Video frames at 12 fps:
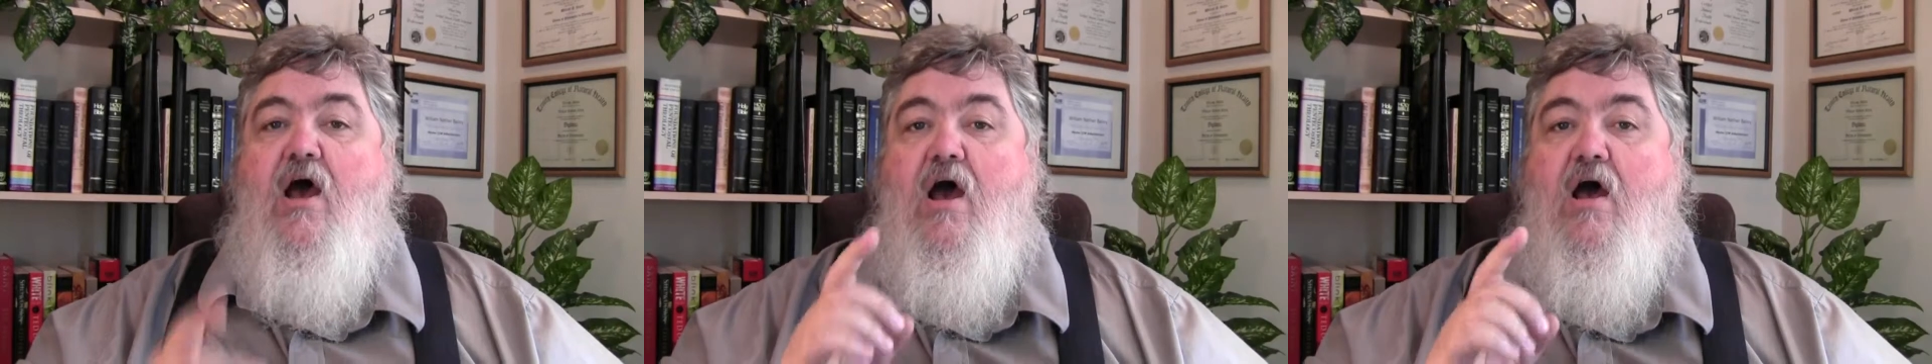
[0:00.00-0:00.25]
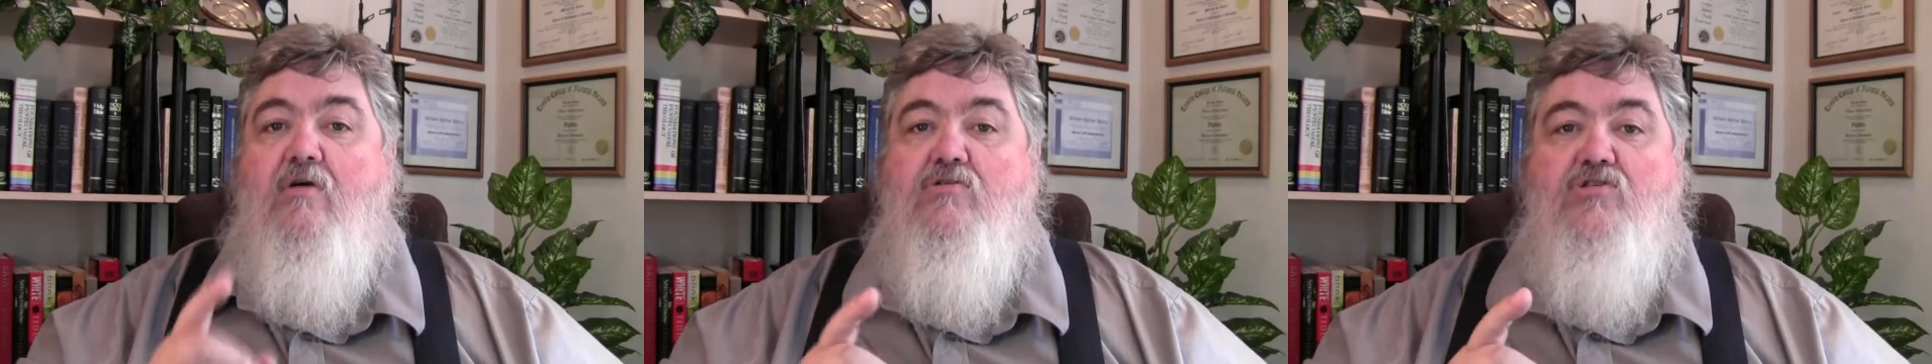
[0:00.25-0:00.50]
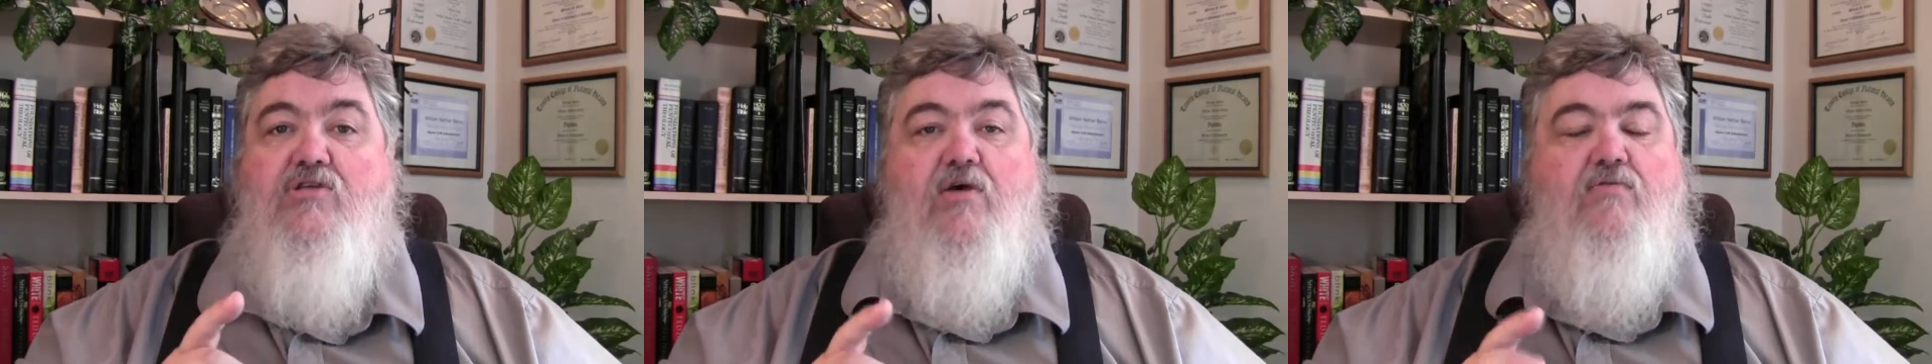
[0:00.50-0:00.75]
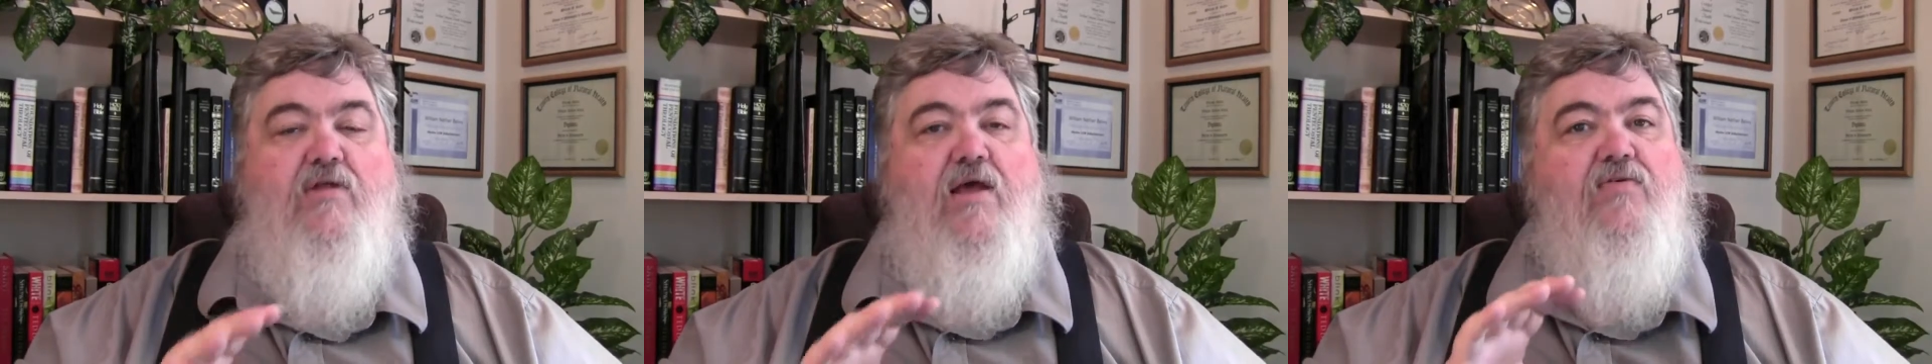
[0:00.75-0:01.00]

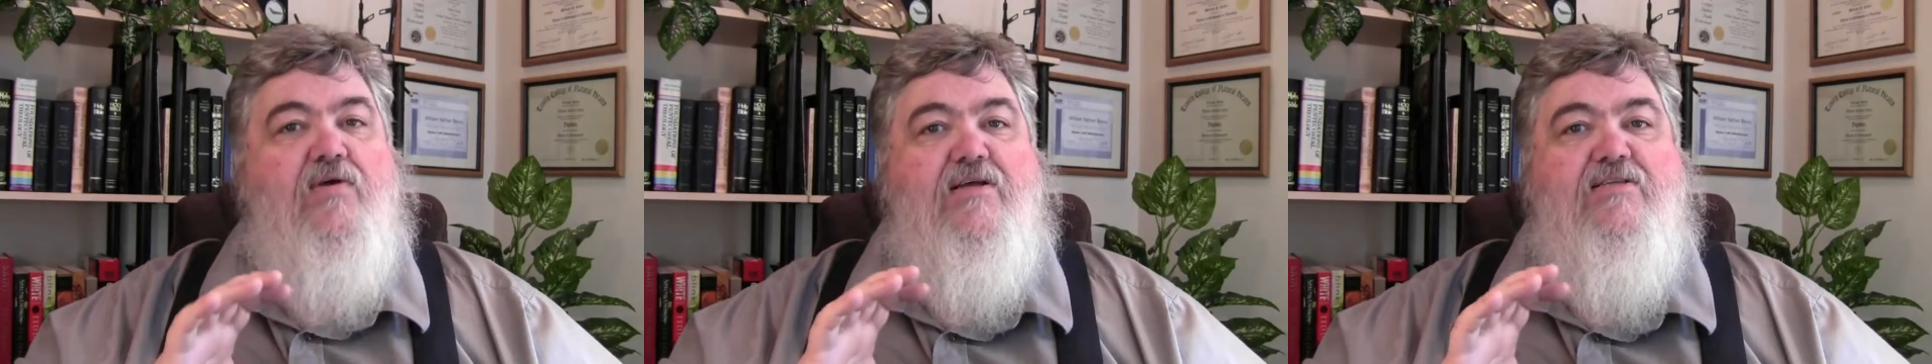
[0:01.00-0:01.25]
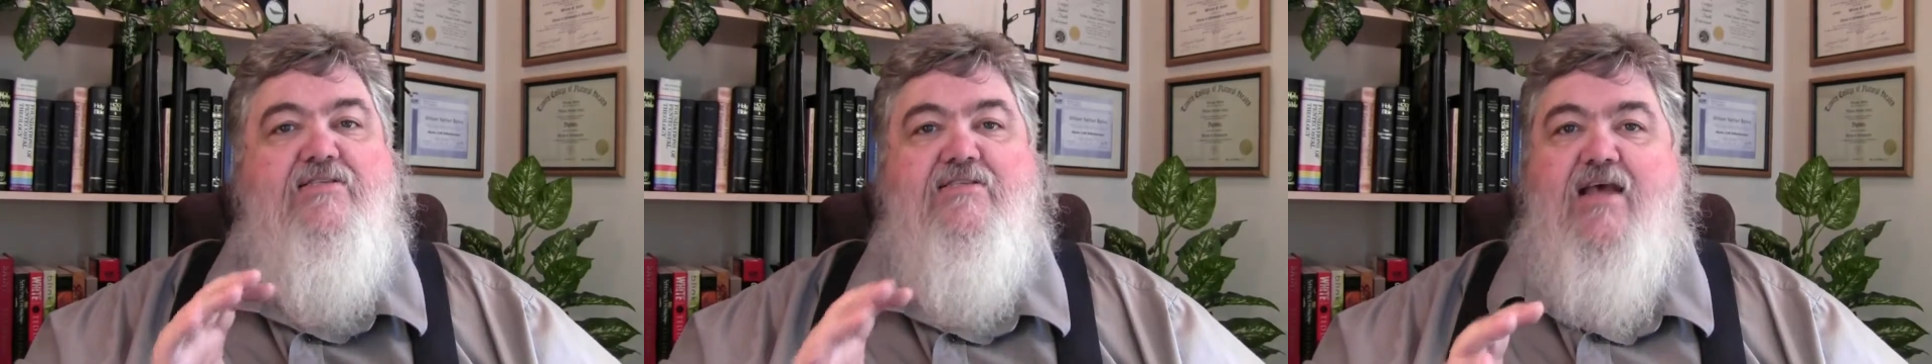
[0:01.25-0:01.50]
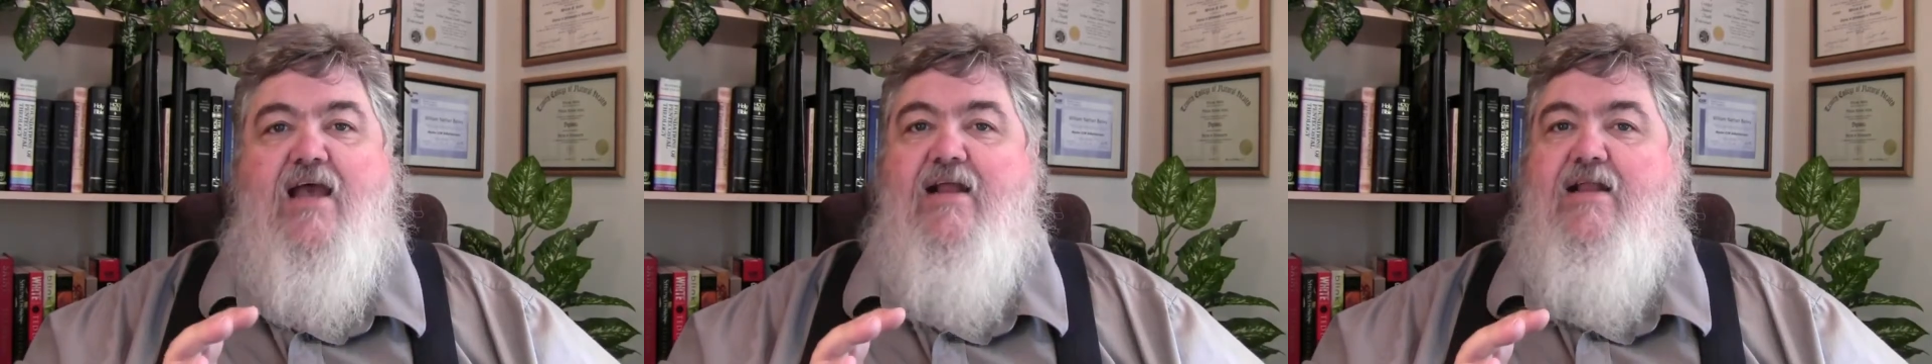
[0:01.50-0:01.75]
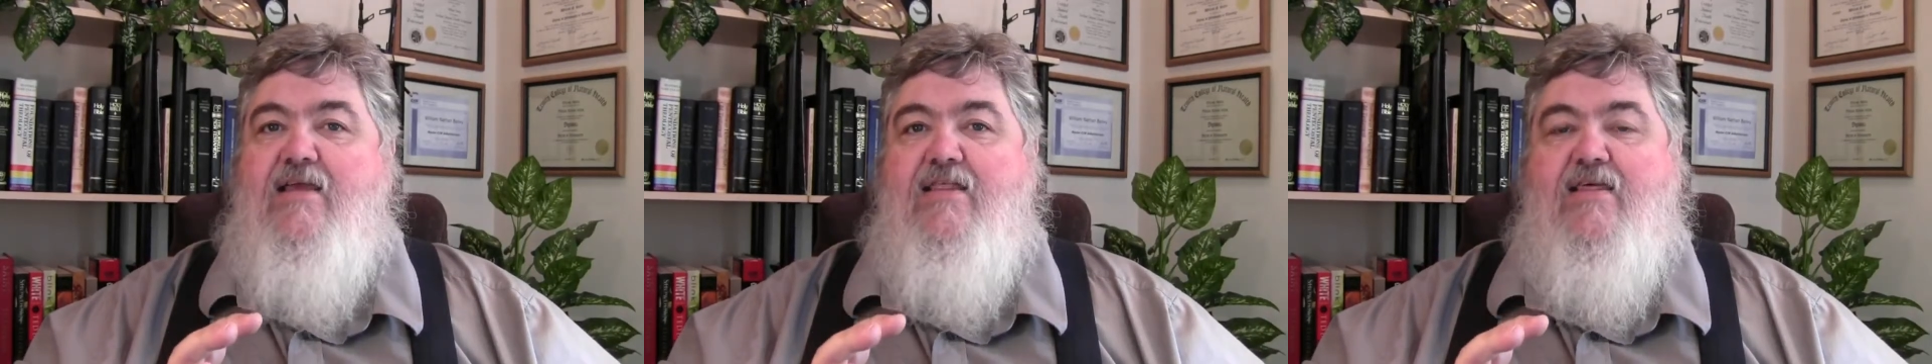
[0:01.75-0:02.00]
Also, another exciting